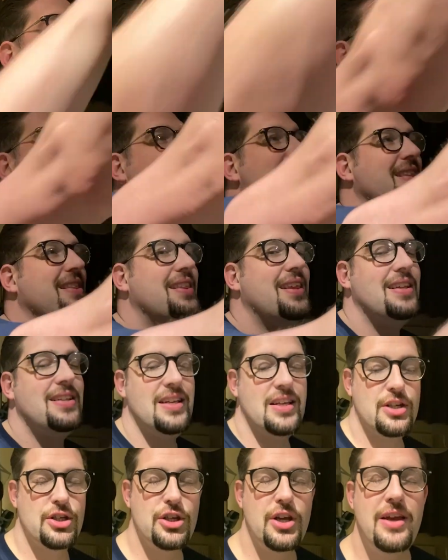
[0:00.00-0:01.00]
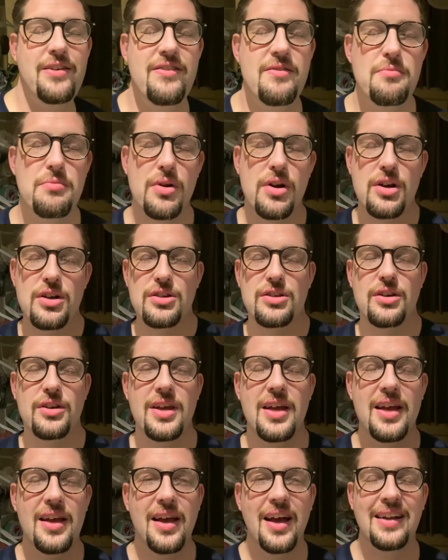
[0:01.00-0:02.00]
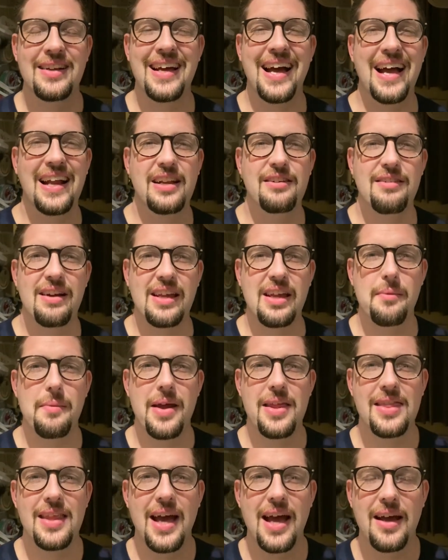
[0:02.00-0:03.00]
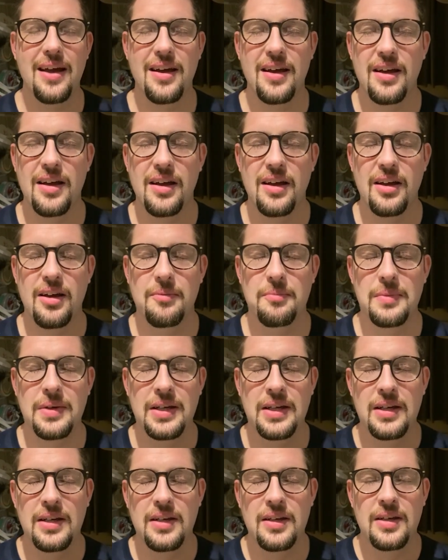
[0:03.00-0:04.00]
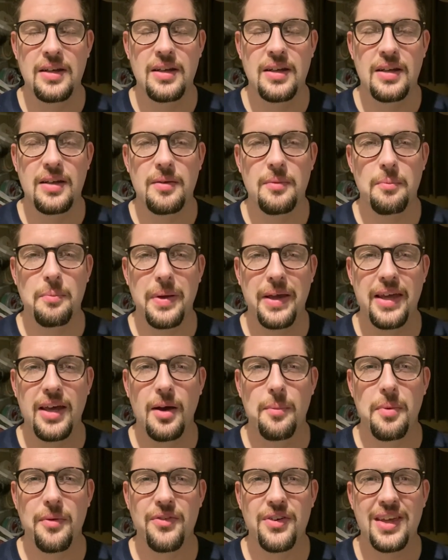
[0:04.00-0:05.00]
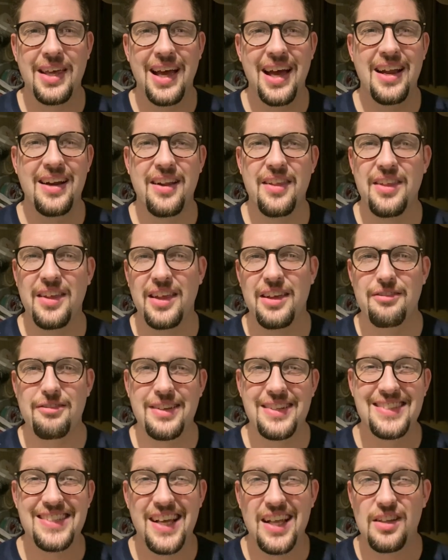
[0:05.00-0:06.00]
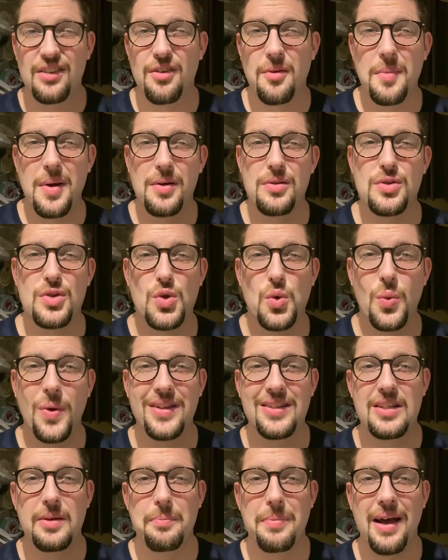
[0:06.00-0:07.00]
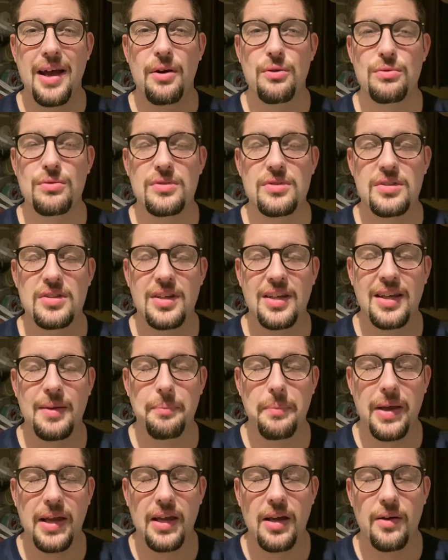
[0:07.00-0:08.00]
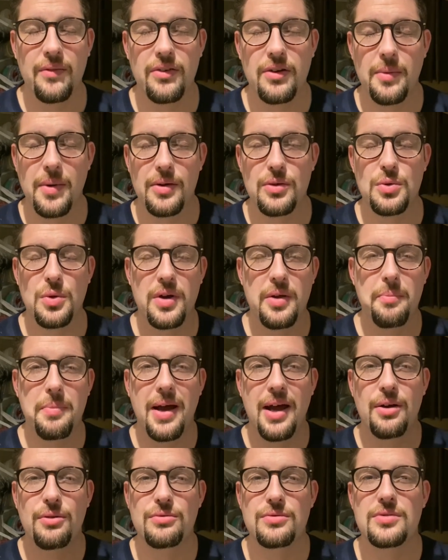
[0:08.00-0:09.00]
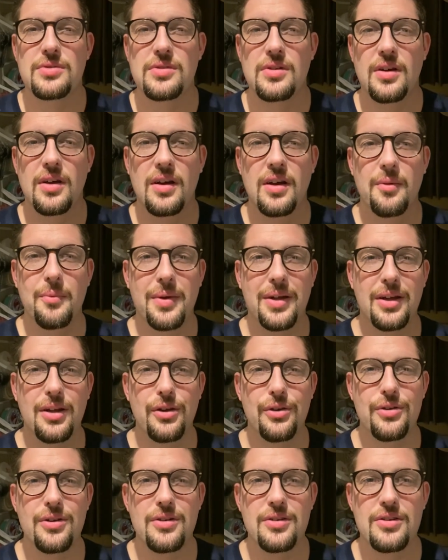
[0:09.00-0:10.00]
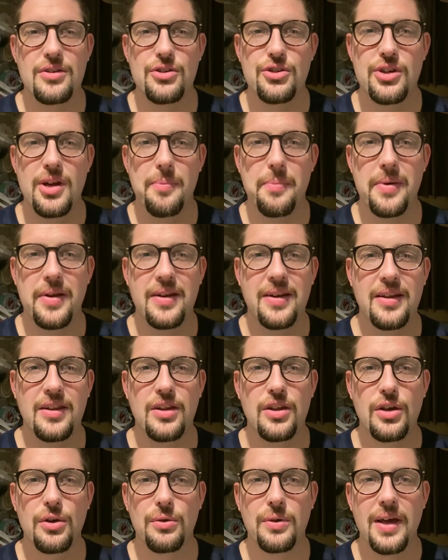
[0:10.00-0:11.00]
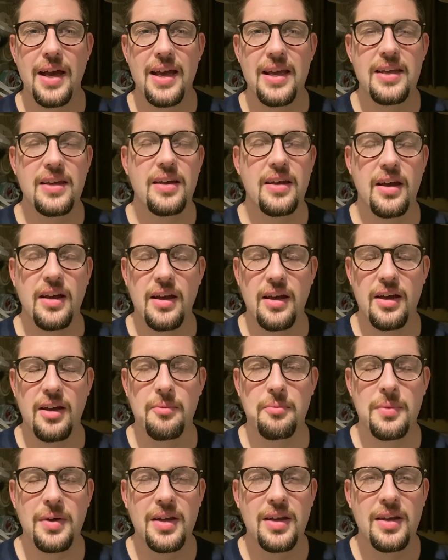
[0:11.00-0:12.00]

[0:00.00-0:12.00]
synthetic shaving brush. So yeah, I'd highly recommend that. Pick it up if you can. I think it retails for about £20. You can pick it up for about £20, including shipping in the UK.